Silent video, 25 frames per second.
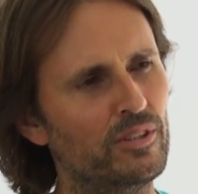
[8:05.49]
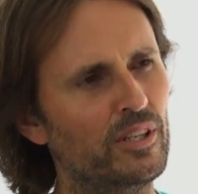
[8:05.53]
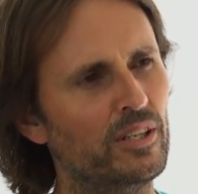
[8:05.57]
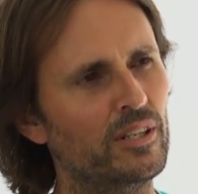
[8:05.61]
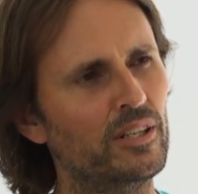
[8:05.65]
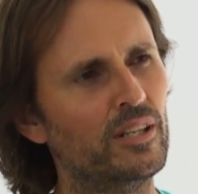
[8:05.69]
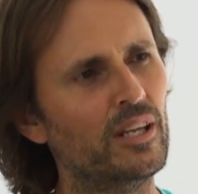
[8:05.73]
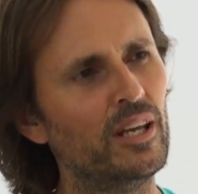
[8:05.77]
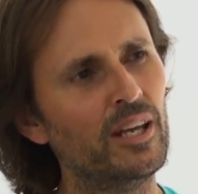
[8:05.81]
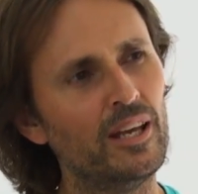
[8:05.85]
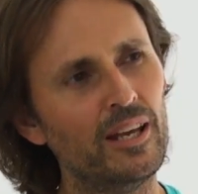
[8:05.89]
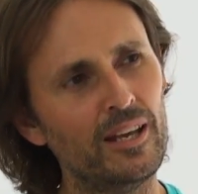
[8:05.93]

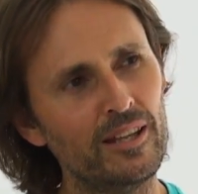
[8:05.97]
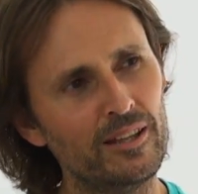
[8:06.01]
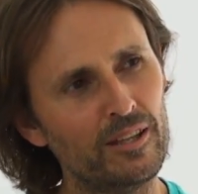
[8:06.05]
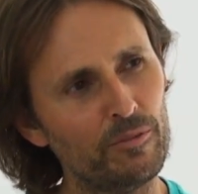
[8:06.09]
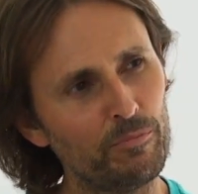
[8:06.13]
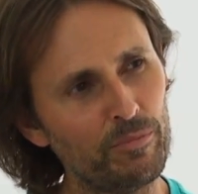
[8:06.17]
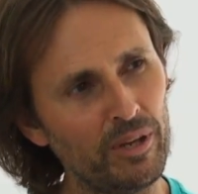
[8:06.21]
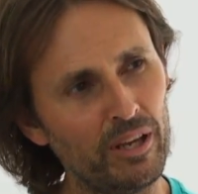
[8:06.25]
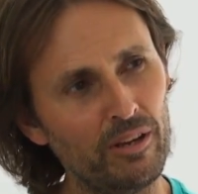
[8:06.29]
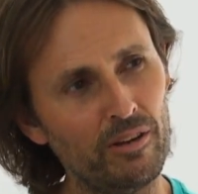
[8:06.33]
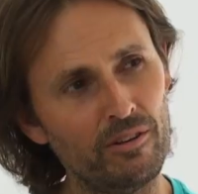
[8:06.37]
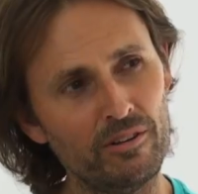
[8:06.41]
that
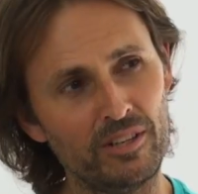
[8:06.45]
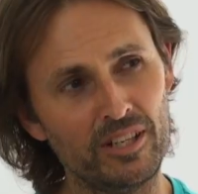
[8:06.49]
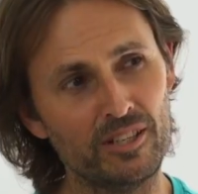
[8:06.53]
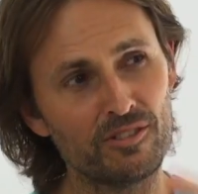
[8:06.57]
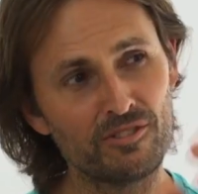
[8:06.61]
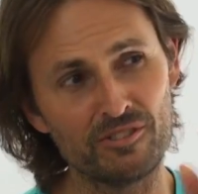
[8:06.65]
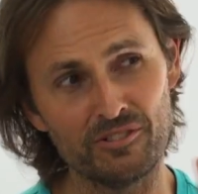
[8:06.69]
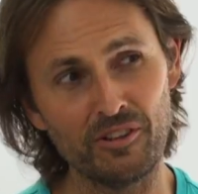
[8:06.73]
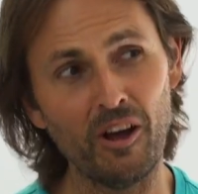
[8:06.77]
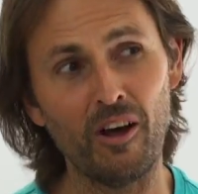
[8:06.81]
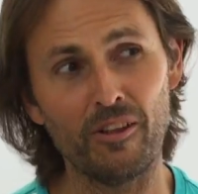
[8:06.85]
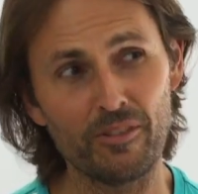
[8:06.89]
the parent
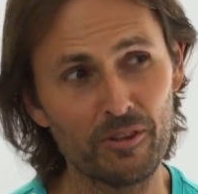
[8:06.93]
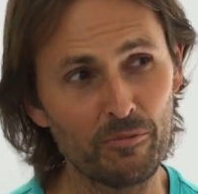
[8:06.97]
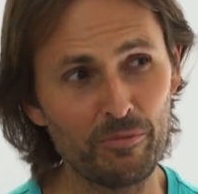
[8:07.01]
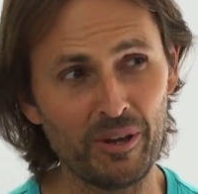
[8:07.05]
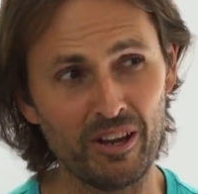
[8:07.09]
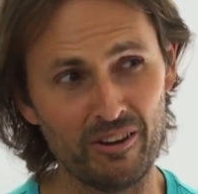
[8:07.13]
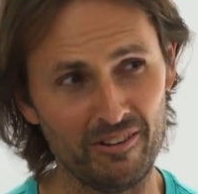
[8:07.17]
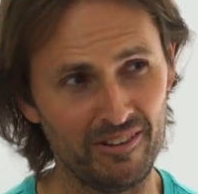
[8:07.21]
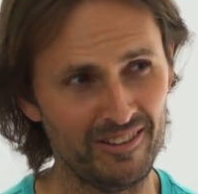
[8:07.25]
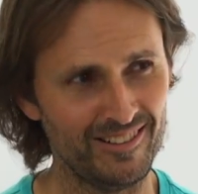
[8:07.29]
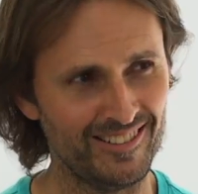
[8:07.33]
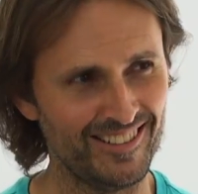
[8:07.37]
is not the
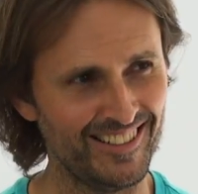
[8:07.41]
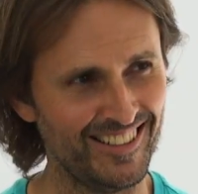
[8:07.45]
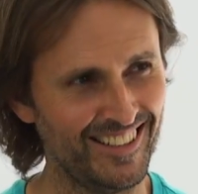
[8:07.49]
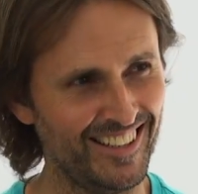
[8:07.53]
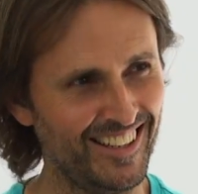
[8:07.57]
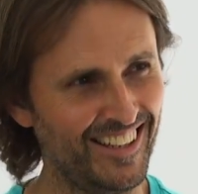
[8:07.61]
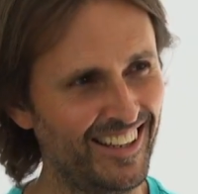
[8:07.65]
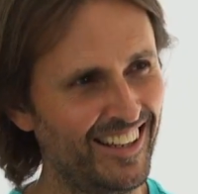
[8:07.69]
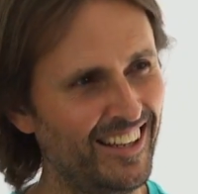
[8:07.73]
parent,